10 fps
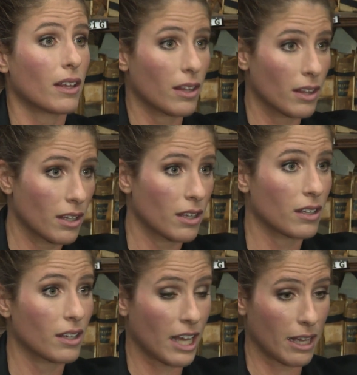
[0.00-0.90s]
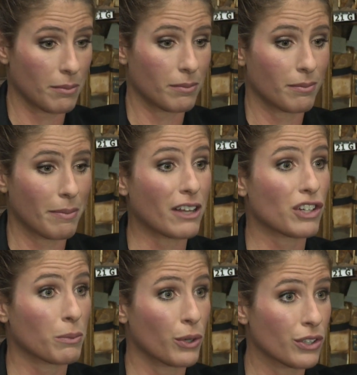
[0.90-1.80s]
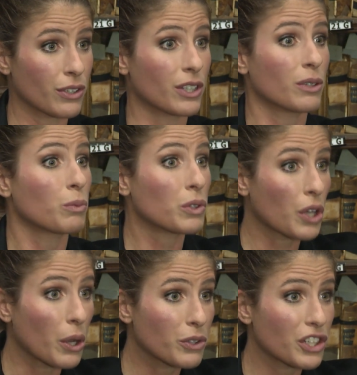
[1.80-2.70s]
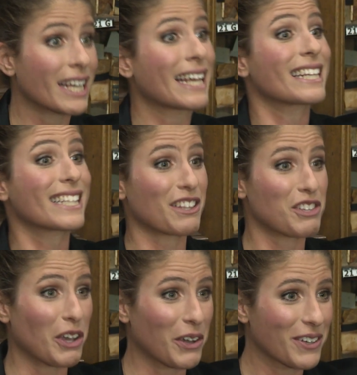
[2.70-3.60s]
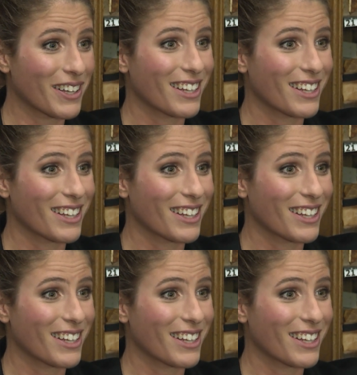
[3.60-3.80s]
The um, Patrick Marshall was coaching. He said so.